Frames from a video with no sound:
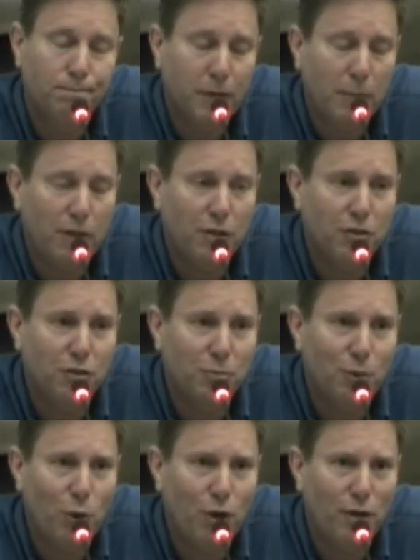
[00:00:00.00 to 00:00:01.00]
I'm a little
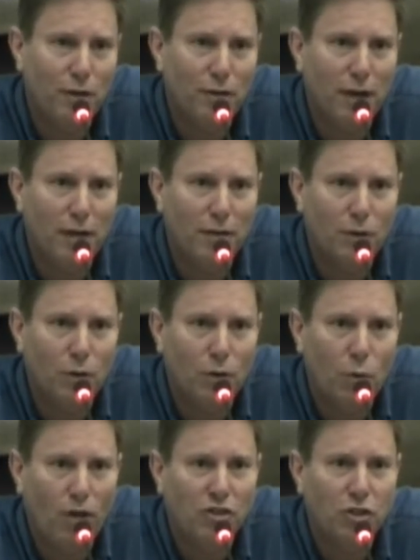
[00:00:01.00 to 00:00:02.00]
disappointed and, and,
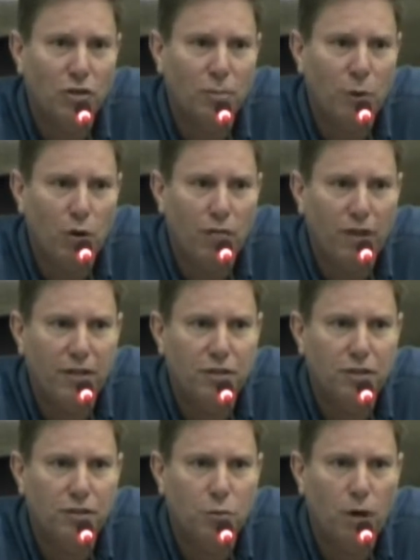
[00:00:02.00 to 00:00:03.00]
question the
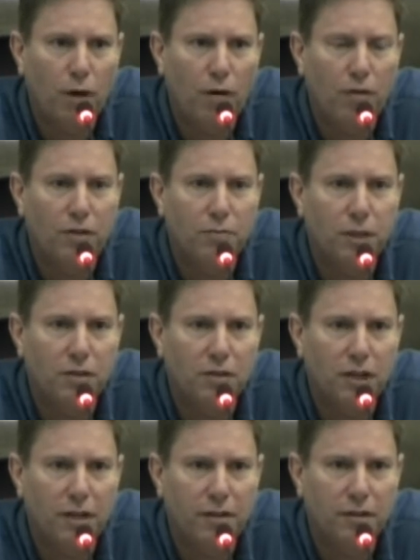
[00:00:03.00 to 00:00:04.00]
motivations why all these months
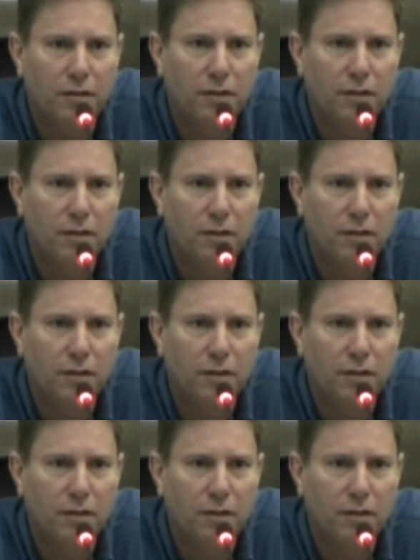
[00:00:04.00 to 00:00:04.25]
later